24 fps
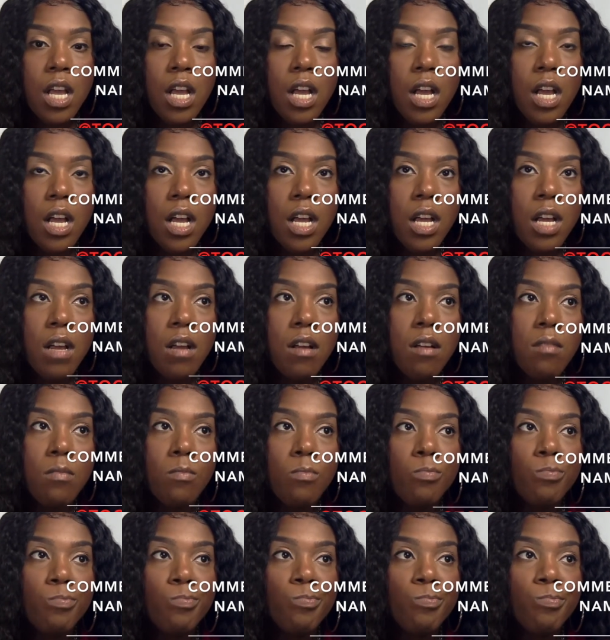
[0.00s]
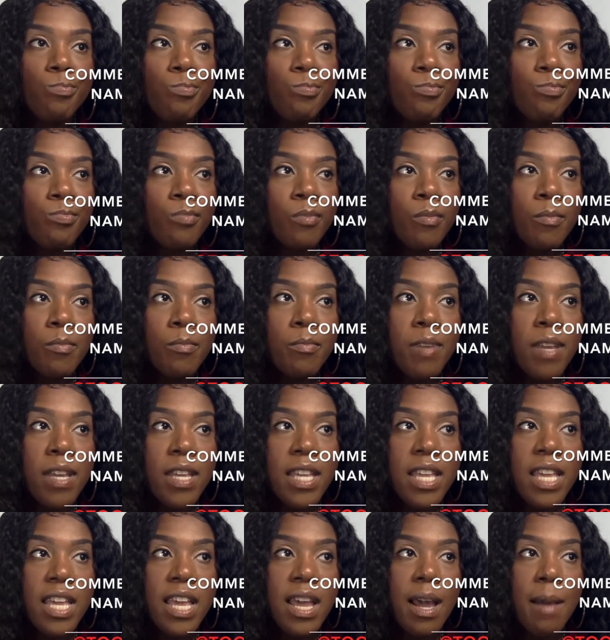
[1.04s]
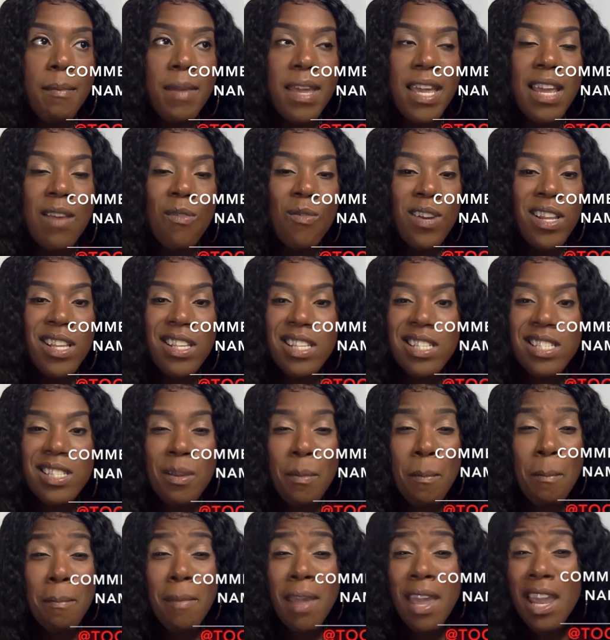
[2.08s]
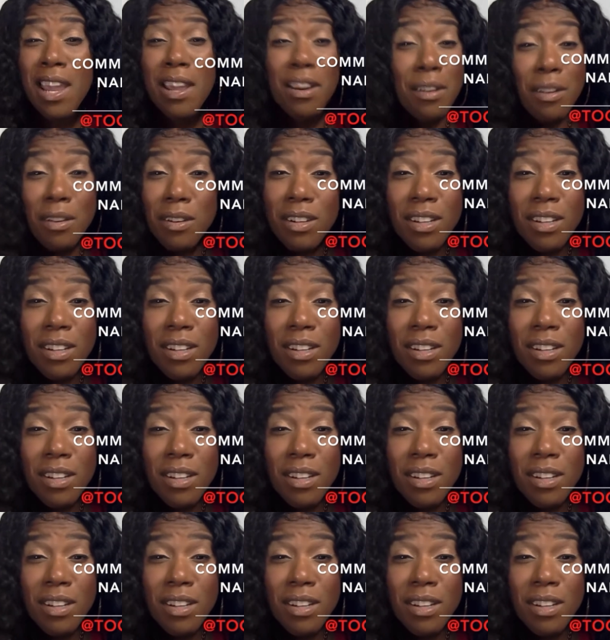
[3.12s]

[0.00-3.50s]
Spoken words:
But yeah, I mean, it really doesn't matter.